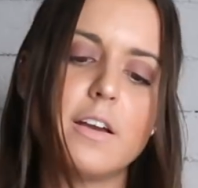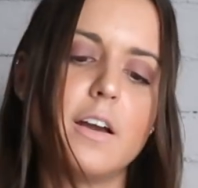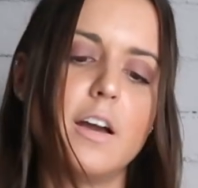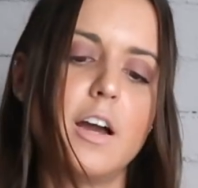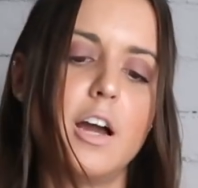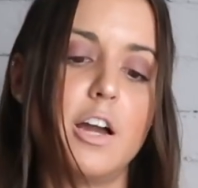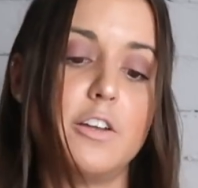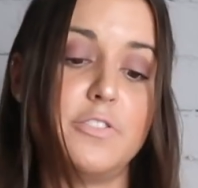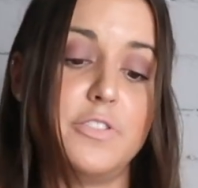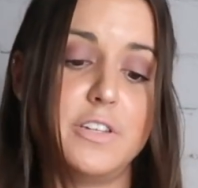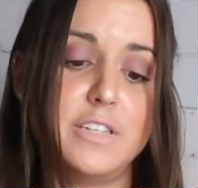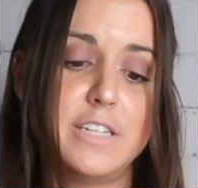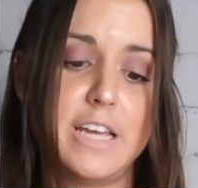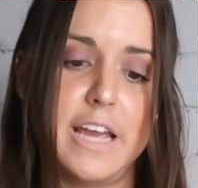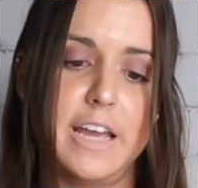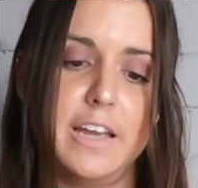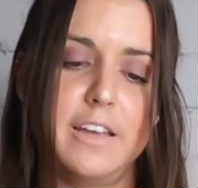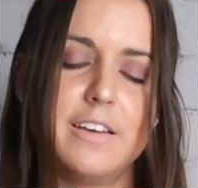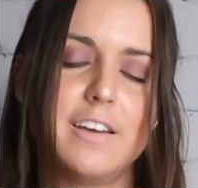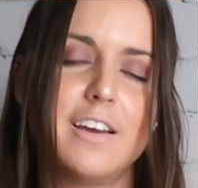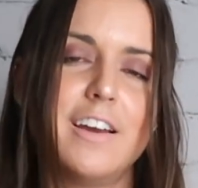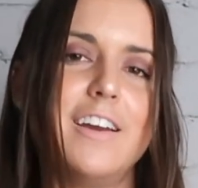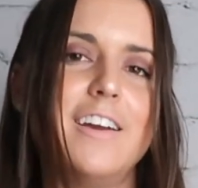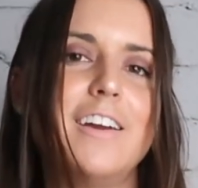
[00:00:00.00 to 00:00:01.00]
the
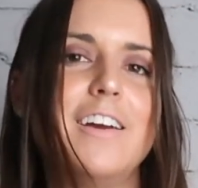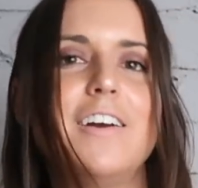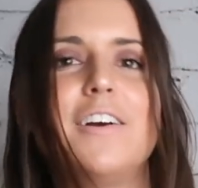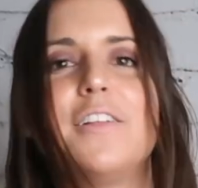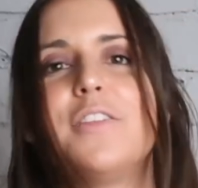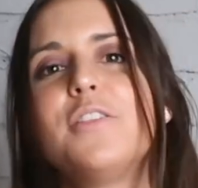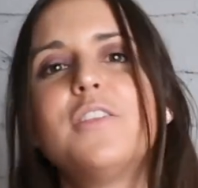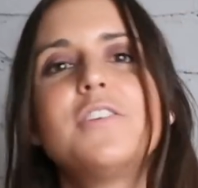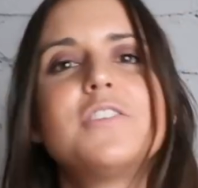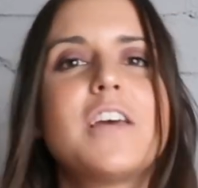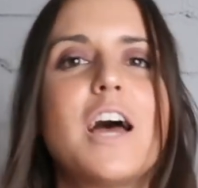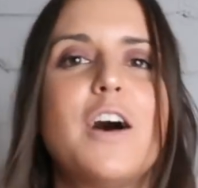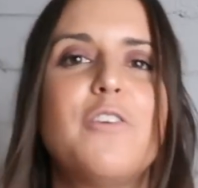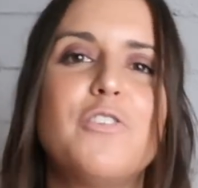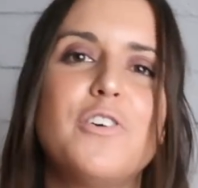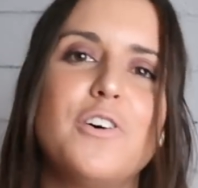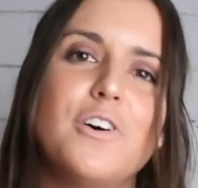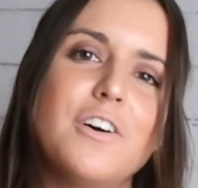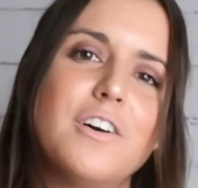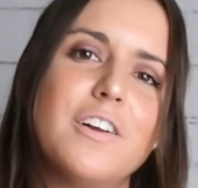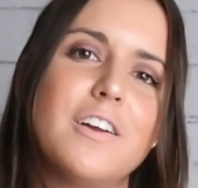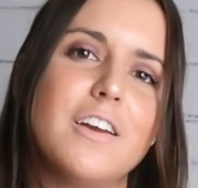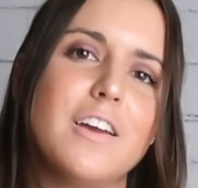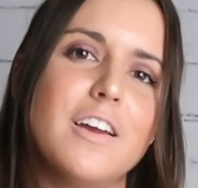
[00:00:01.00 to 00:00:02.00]
day, the
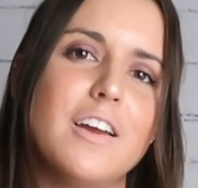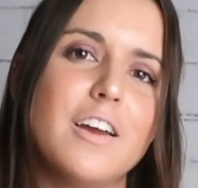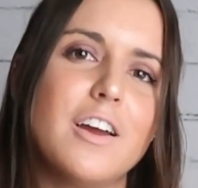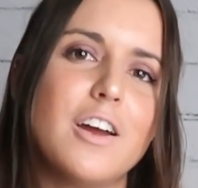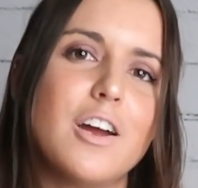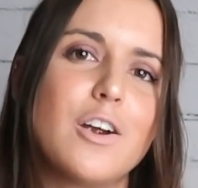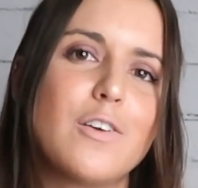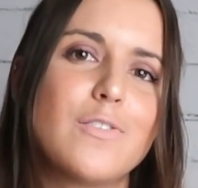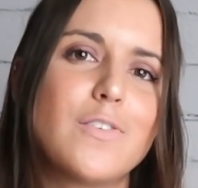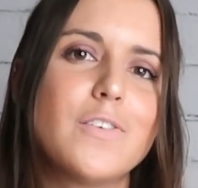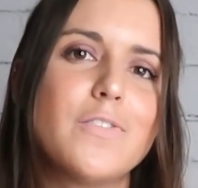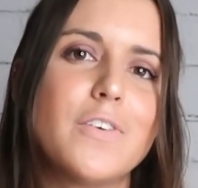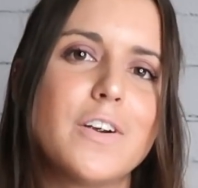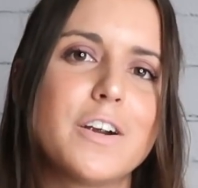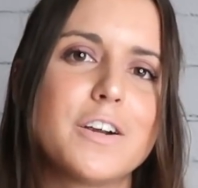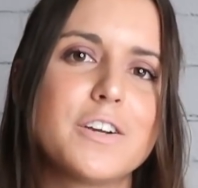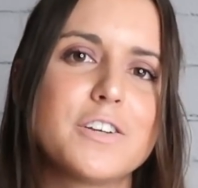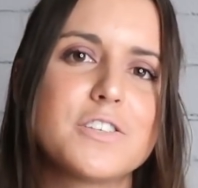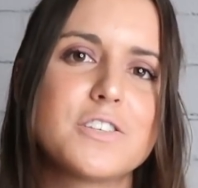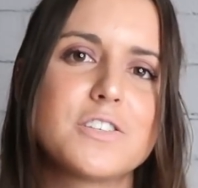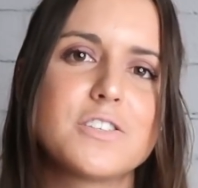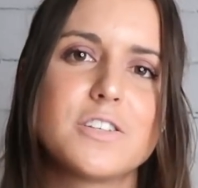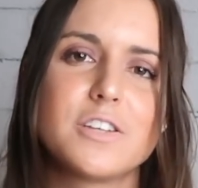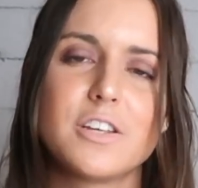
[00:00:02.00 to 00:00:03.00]
Devil
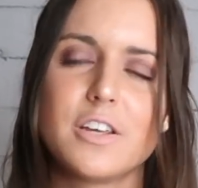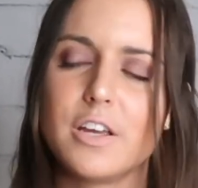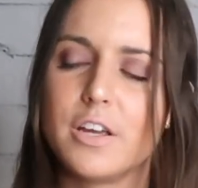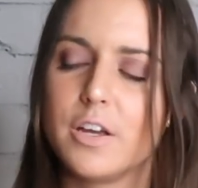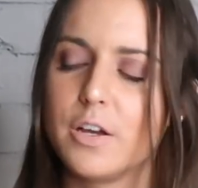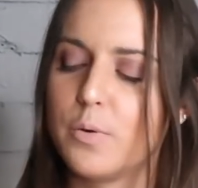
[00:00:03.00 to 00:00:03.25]
reversed.